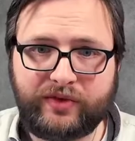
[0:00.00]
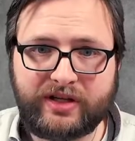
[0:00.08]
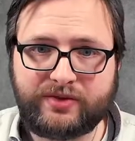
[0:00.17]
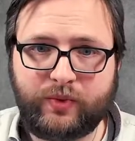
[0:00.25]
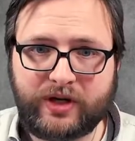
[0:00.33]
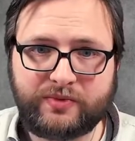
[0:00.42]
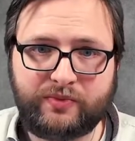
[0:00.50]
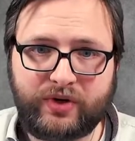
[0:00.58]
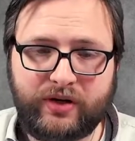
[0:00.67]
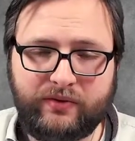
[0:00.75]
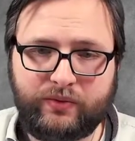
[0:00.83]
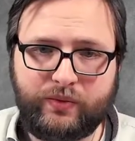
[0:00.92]
this watch
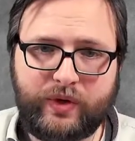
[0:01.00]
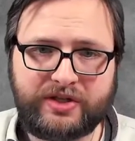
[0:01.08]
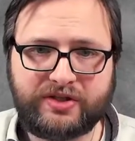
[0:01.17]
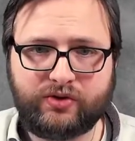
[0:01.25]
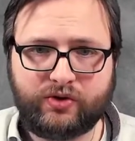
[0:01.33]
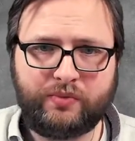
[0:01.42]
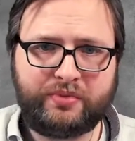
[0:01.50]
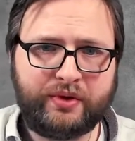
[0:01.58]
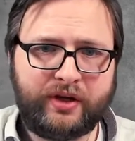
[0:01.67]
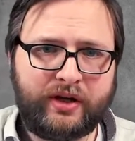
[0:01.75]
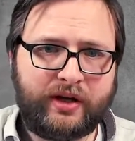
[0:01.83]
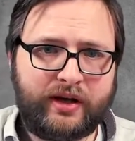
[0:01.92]
group,
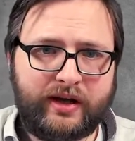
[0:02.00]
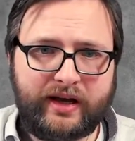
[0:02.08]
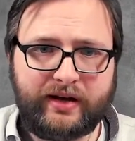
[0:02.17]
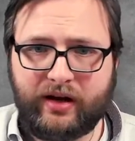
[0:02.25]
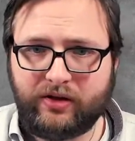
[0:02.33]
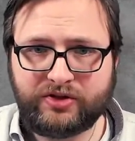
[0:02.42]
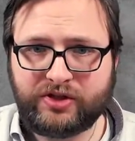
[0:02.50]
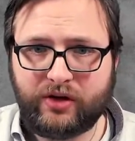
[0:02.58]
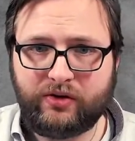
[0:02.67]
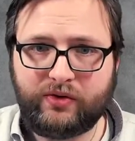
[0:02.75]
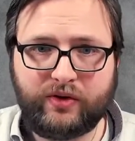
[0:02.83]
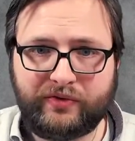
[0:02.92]
and
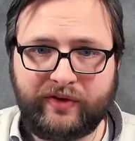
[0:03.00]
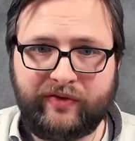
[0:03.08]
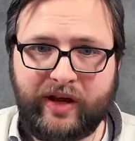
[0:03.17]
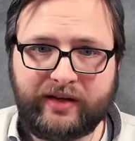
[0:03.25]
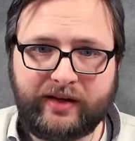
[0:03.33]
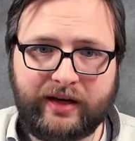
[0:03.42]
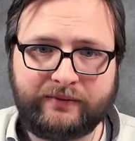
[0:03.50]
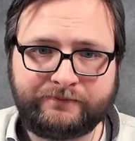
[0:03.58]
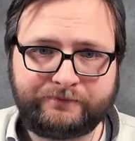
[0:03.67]
also of Invicta.